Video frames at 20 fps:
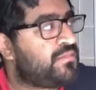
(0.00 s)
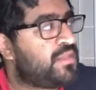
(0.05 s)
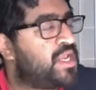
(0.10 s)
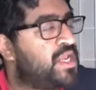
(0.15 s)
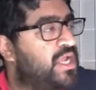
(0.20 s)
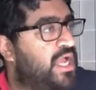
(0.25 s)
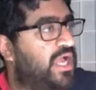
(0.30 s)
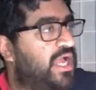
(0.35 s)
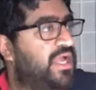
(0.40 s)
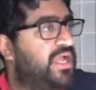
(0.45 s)

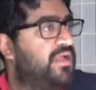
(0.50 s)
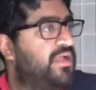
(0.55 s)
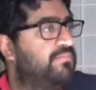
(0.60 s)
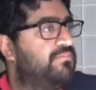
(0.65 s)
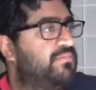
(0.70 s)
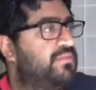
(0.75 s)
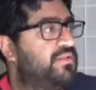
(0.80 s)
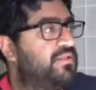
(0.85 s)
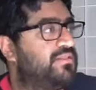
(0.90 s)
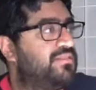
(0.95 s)
um,
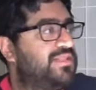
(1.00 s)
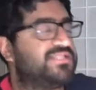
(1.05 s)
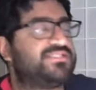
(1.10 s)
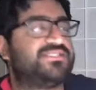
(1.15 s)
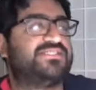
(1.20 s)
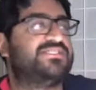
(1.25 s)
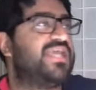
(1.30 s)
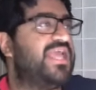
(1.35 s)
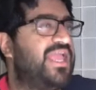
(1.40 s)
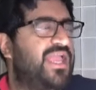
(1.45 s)
let's
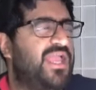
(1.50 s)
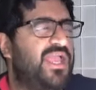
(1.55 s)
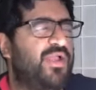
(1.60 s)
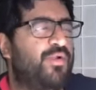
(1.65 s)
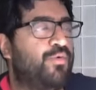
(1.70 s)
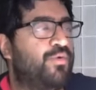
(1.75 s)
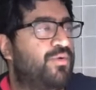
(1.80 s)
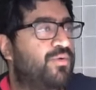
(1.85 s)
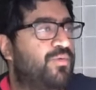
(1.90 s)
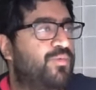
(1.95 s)
say
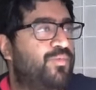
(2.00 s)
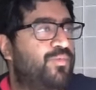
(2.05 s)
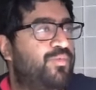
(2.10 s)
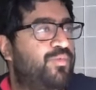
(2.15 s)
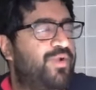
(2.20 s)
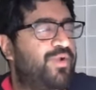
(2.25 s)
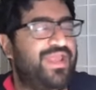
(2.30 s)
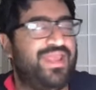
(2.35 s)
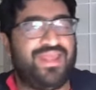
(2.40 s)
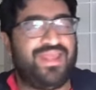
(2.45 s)

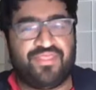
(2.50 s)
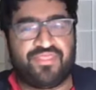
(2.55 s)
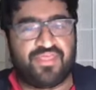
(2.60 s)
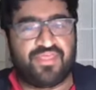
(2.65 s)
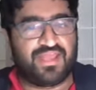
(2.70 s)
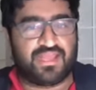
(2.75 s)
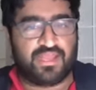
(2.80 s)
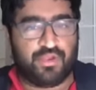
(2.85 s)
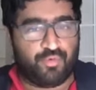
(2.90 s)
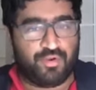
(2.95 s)
we
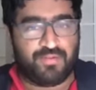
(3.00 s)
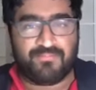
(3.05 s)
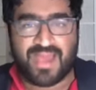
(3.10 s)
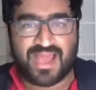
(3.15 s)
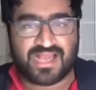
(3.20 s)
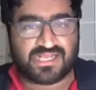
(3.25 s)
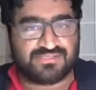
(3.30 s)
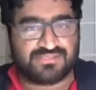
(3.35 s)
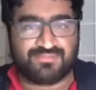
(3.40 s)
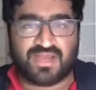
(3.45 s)
think it would
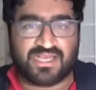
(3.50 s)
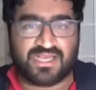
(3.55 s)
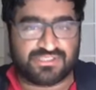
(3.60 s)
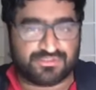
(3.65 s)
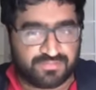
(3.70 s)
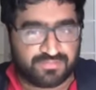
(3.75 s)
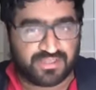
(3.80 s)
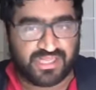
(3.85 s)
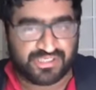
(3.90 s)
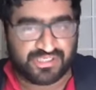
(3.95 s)
maximize
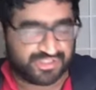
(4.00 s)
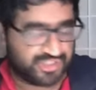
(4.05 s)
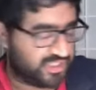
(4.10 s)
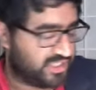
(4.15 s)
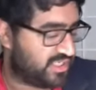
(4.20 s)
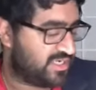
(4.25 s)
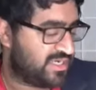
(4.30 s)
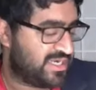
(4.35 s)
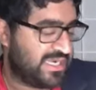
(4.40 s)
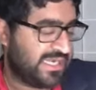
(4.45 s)

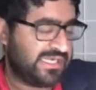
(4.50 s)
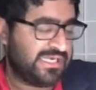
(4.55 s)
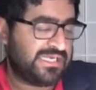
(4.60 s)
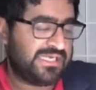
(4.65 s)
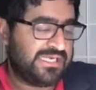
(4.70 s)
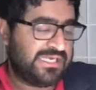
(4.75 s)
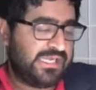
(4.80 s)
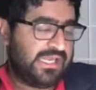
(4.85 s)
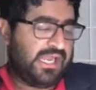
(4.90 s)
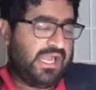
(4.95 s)
pleasure
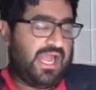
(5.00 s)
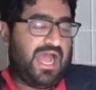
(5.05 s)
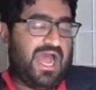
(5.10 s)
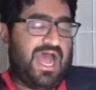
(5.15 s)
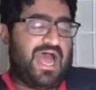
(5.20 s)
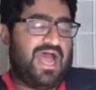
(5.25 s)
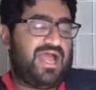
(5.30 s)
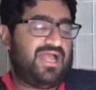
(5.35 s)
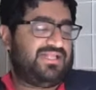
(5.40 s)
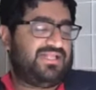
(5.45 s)

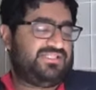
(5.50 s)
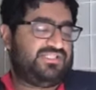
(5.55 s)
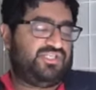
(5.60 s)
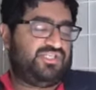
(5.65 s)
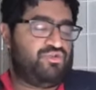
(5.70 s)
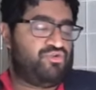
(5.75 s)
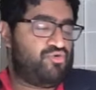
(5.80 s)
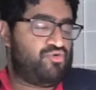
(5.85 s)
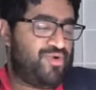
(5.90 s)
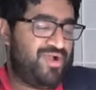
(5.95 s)
uh,
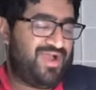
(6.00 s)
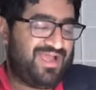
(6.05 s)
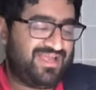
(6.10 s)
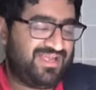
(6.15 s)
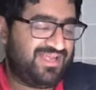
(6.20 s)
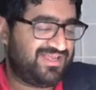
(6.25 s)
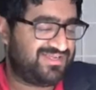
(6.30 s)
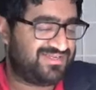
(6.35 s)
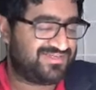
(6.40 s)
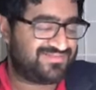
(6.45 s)
to, uh,
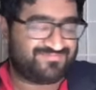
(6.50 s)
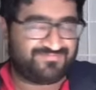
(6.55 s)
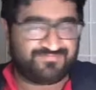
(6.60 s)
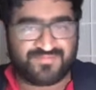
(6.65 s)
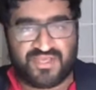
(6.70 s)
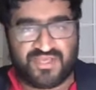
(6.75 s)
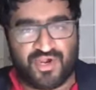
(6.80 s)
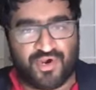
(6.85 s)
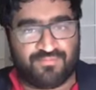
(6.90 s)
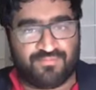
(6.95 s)

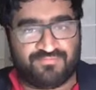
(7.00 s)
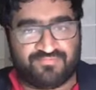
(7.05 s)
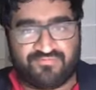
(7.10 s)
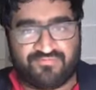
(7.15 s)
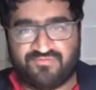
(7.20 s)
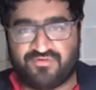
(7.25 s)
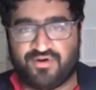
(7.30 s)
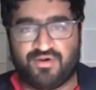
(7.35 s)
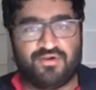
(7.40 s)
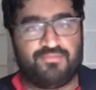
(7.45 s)
you know,
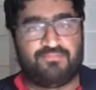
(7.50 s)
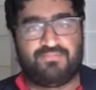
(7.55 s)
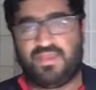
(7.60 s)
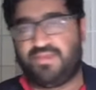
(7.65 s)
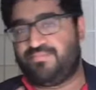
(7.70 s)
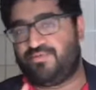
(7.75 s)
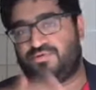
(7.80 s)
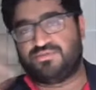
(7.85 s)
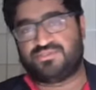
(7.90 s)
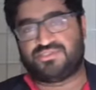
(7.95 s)
for
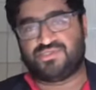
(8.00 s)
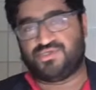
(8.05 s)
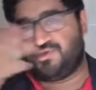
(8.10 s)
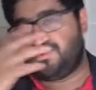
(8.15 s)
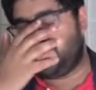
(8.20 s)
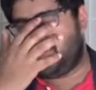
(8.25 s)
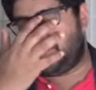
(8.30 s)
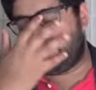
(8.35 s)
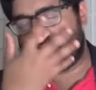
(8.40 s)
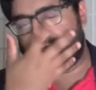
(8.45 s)
people
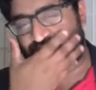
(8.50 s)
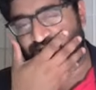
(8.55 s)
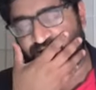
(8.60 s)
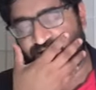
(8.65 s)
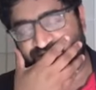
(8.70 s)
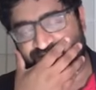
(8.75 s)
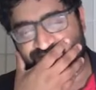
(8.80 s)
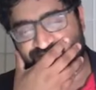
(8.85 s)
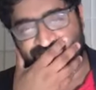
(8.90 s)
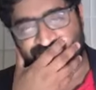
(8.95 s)
to
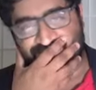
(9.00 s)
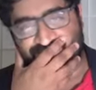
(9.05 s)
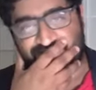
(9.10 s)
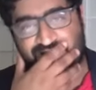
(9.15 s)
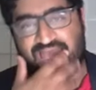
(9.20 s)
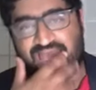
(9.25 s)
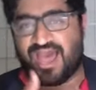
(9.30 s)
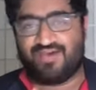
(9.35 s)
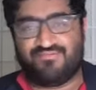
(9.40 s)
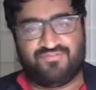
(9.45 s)
to
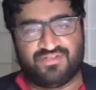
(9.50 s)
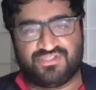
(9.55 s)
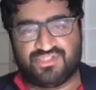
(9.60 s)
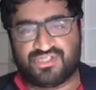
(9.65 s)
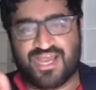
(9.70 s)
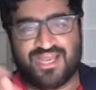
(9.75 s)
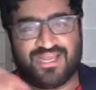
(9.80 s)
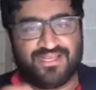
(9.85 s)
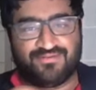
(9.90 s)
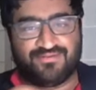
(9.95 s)
have a
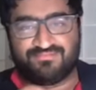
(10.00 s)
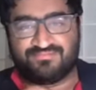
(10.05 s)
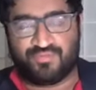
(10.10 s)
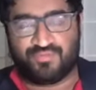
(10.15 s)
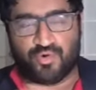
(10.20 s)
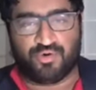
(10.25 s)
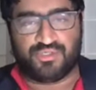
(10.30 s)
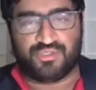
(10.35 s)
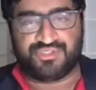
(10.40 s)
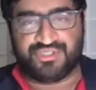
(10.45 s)
giant
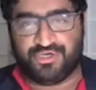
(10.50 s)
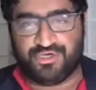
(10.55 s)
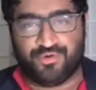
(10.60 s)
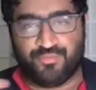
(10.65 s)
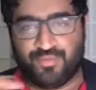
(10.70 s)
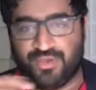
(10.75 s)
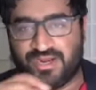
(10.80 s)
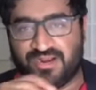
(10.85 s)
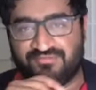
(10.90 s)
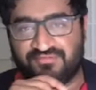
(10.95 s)
orgy or
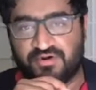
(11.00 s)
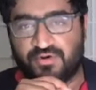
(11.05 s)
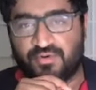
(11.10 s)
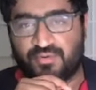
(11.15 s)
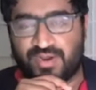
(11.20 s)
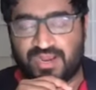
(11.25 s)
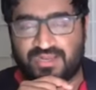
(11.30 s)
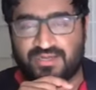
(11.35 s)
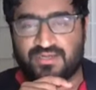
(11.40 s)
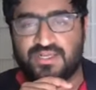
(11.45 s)
whatever,
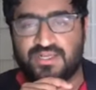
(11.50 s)
right?